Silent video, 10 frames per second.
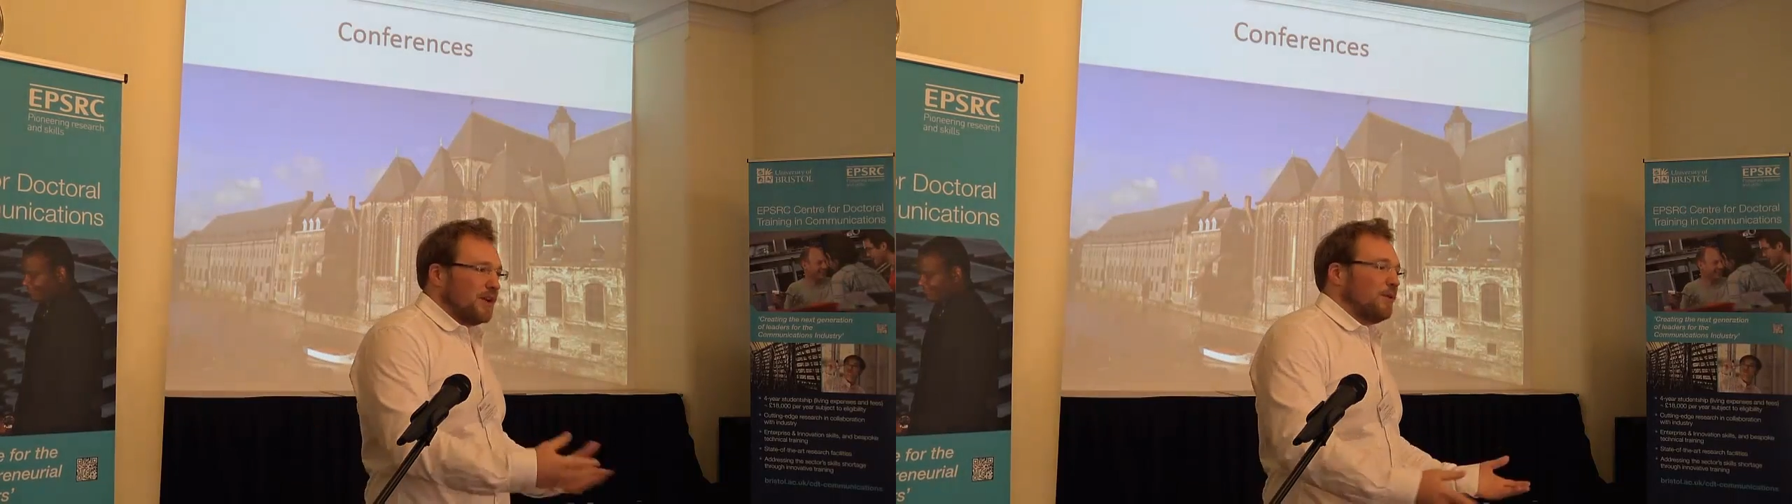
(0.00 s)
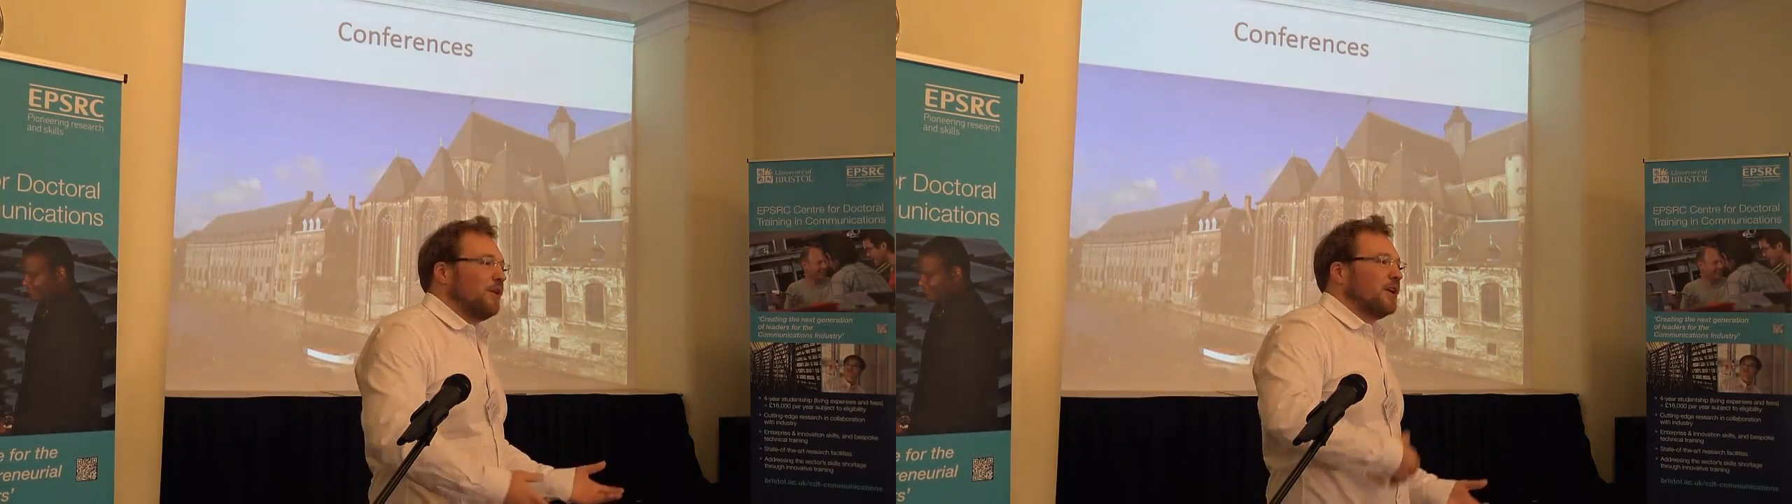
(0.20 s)

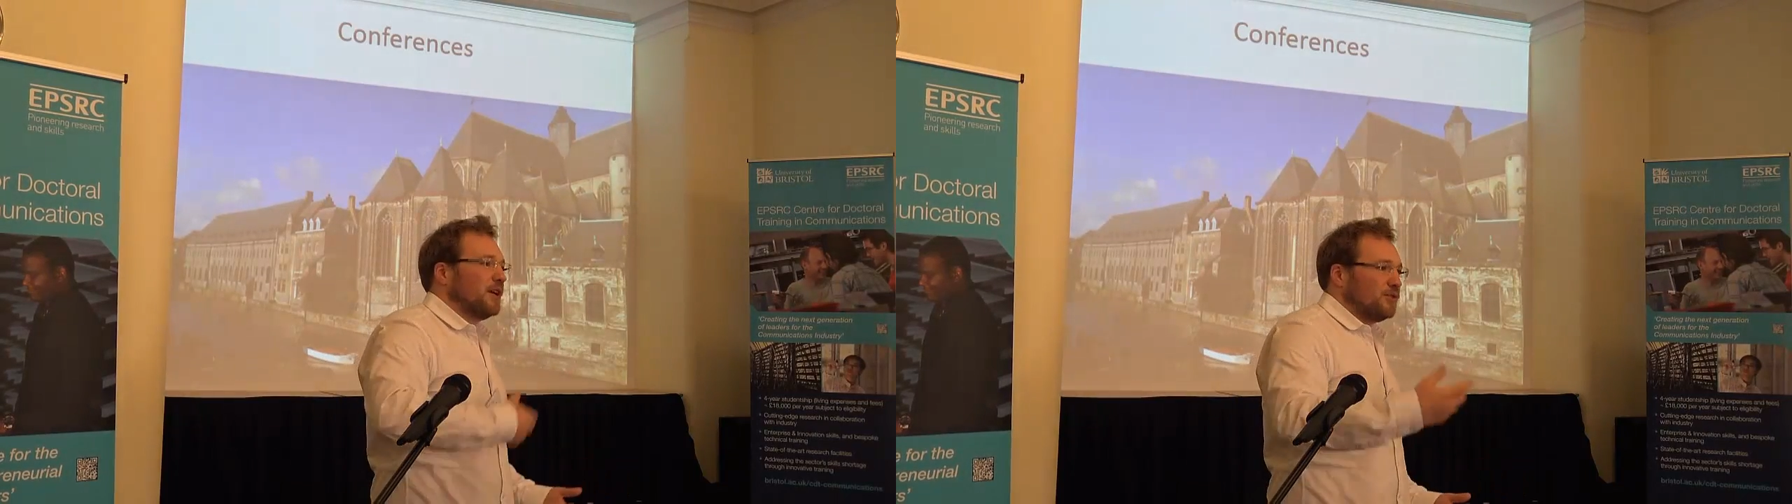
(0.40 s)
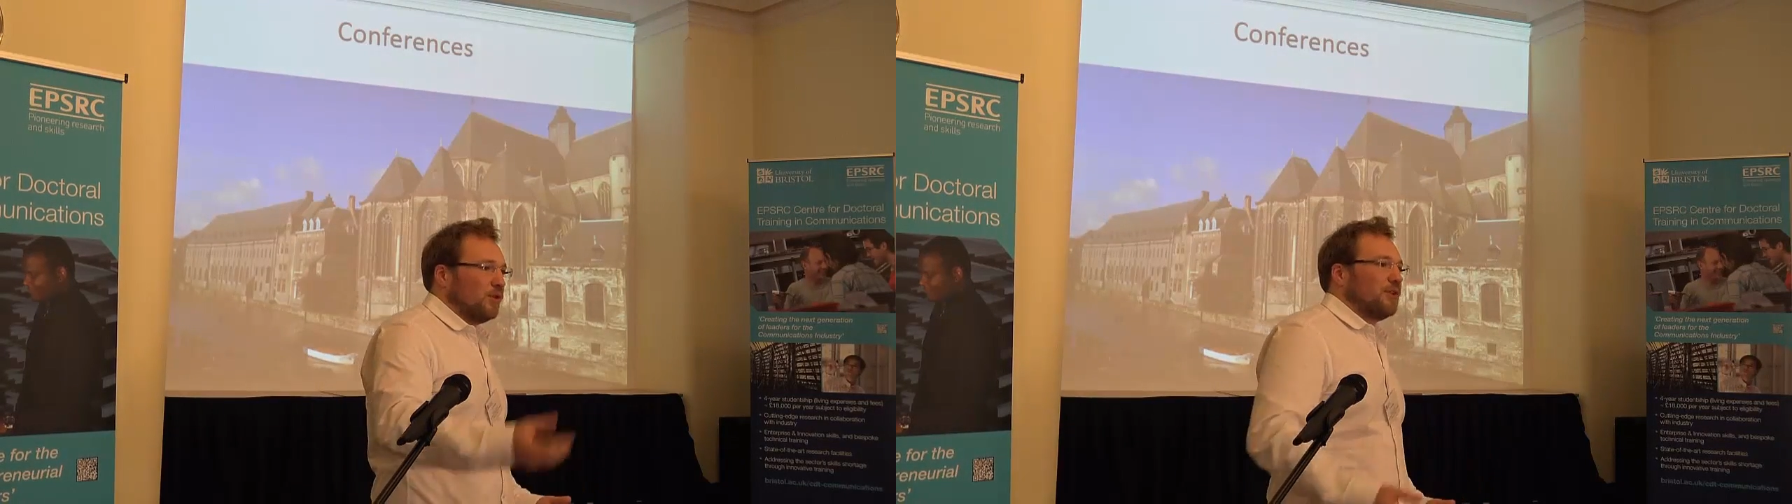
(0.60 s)

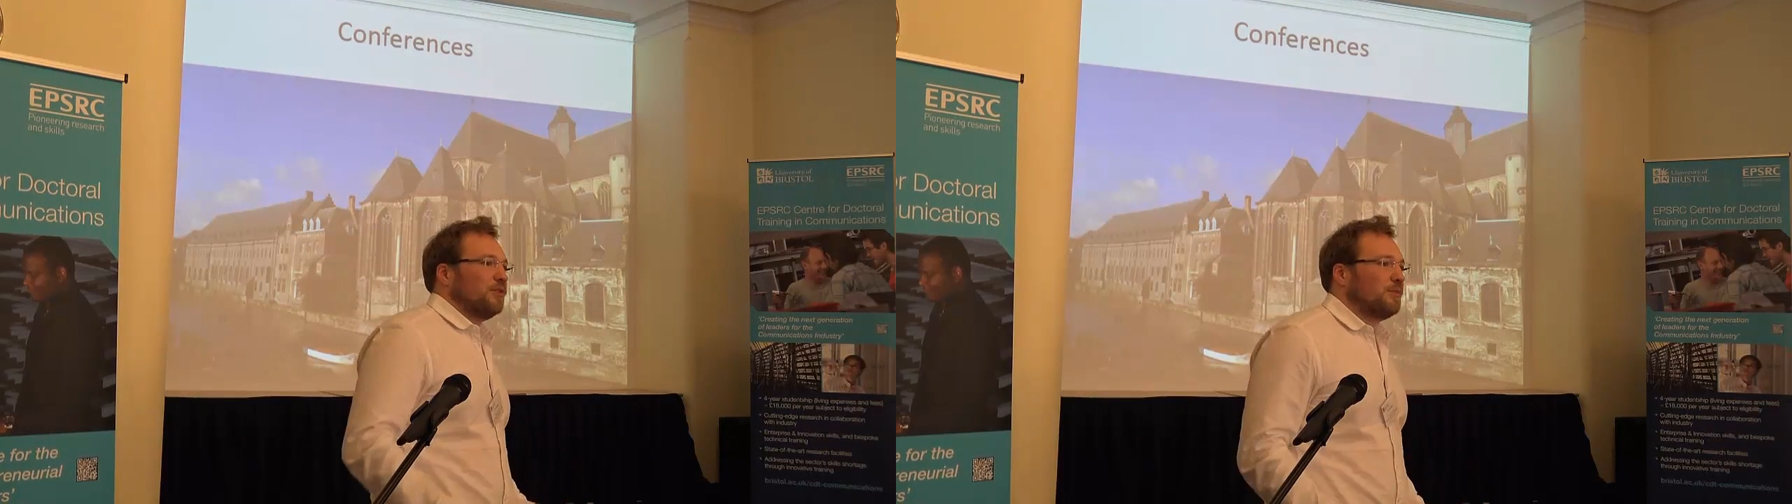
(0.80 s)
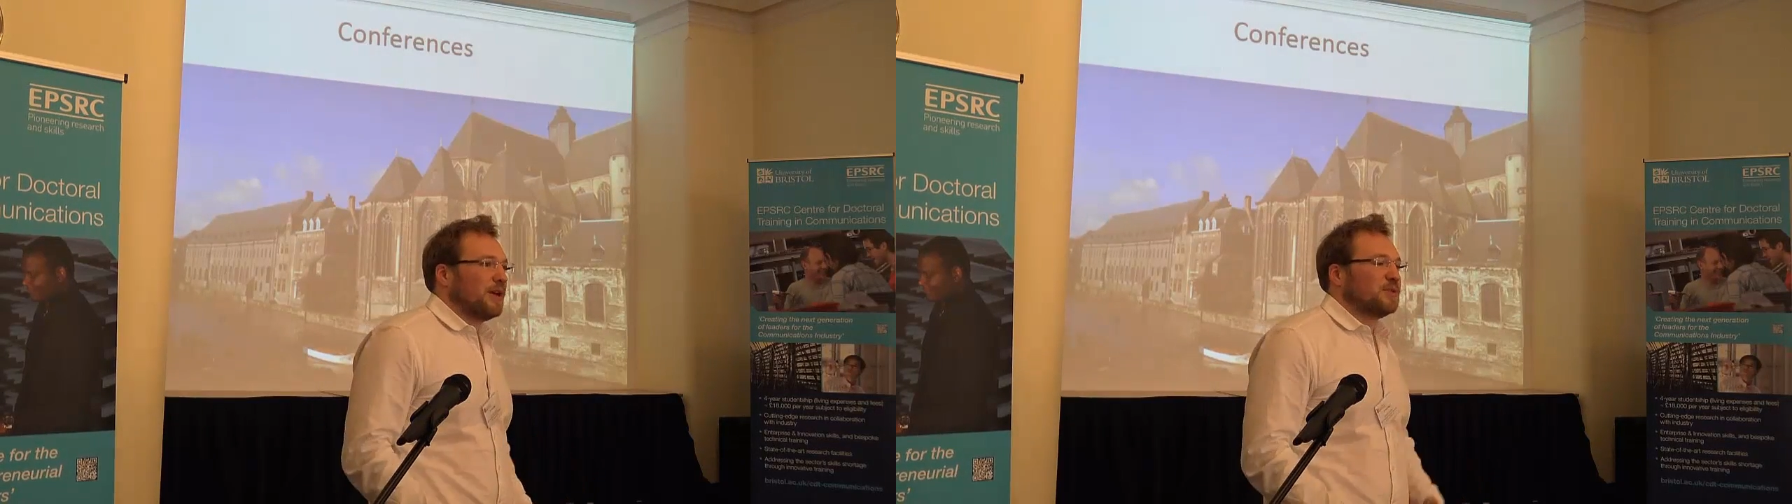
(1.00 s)
networking and talking
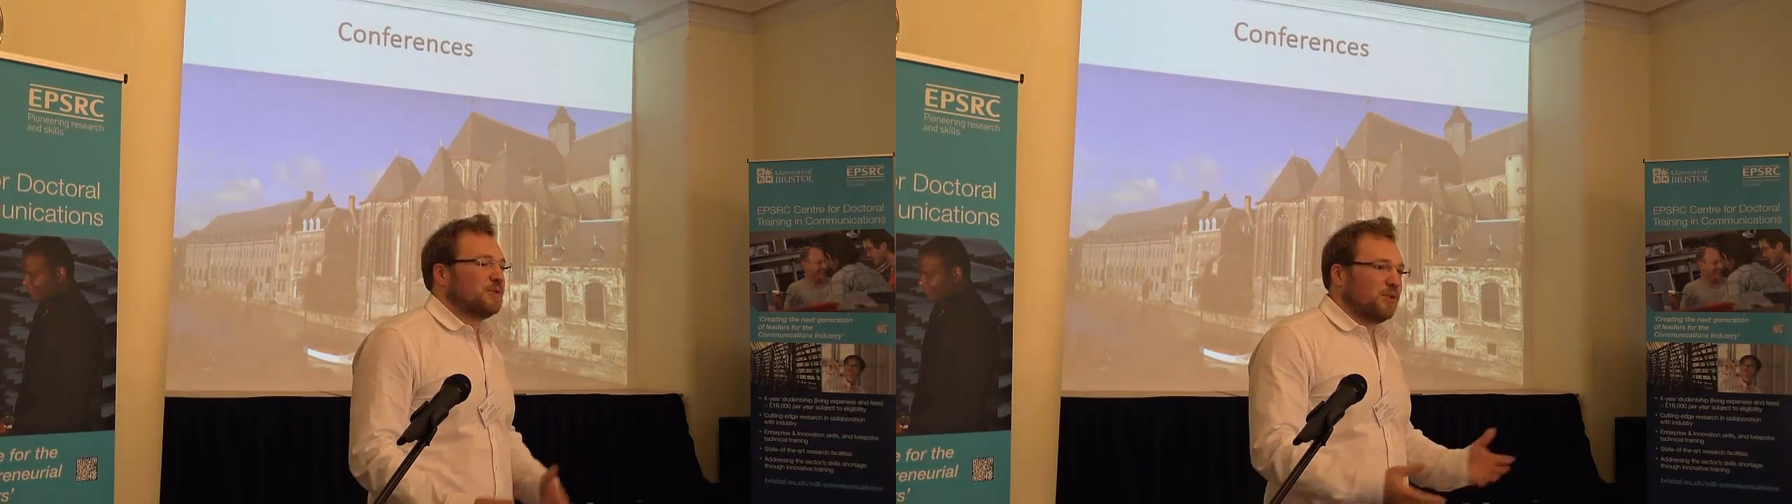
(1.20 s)
to your peers,